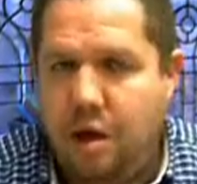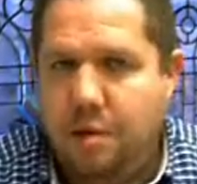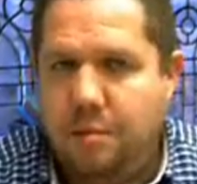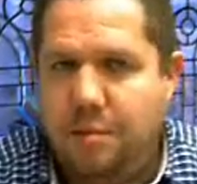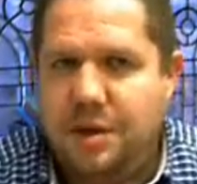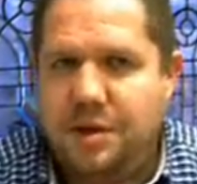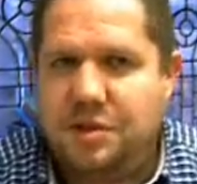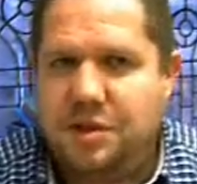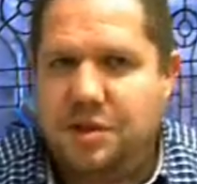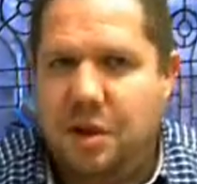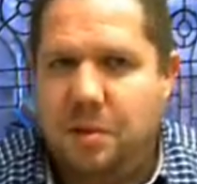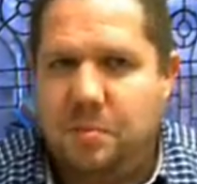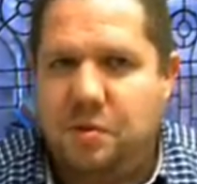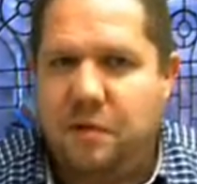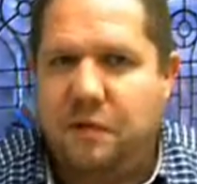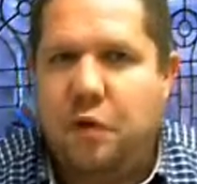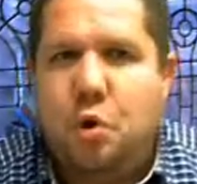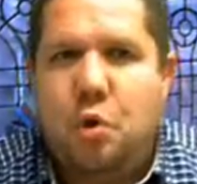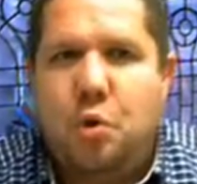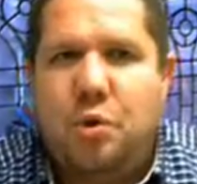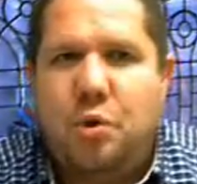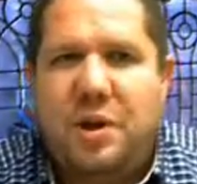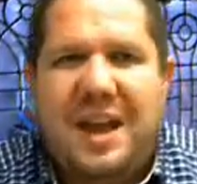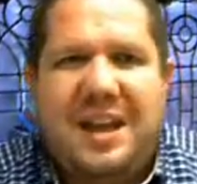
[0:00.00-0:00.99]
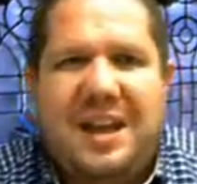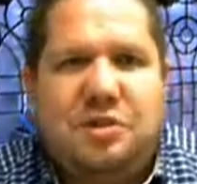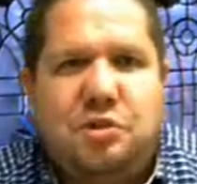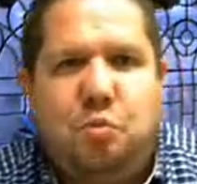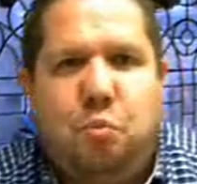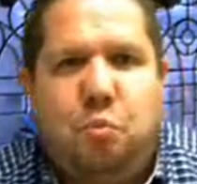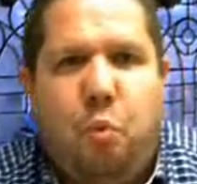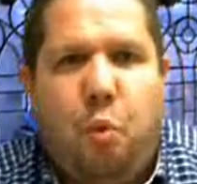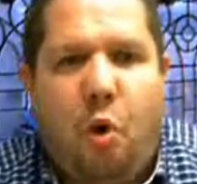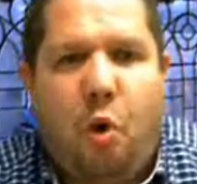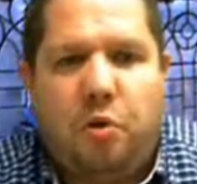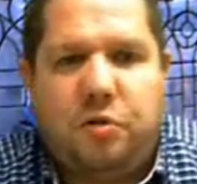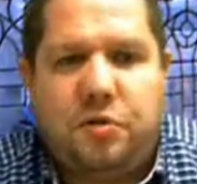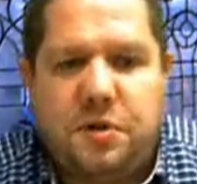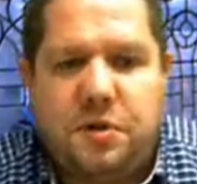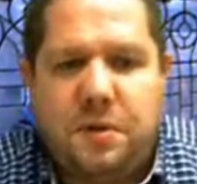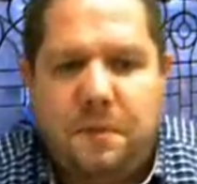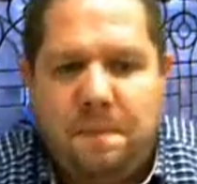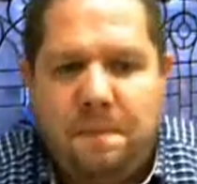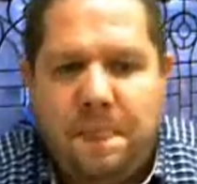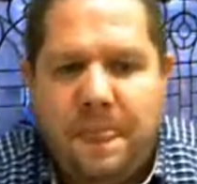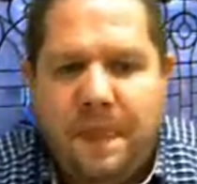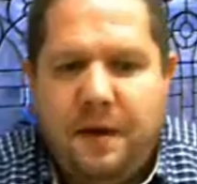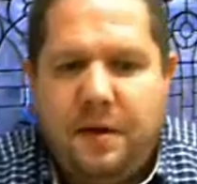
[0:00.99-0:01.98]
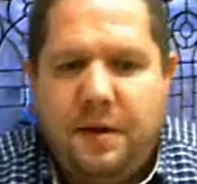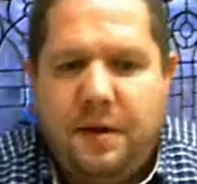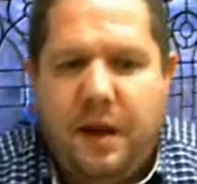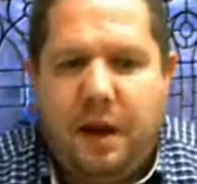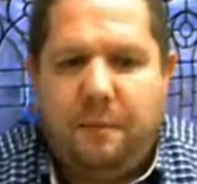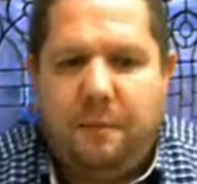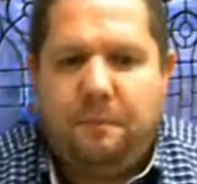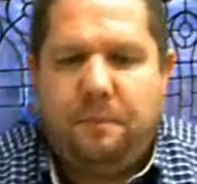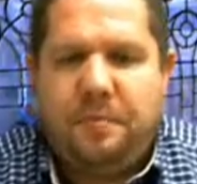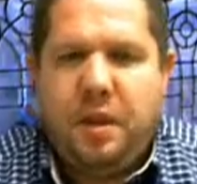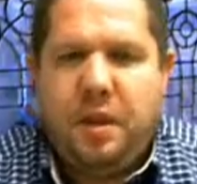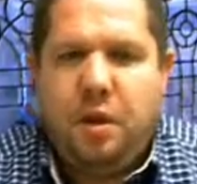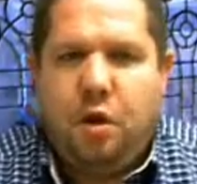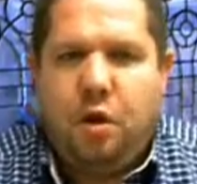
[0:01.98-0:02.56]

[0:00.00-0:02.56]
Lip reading: but in terms of who gets what. Now,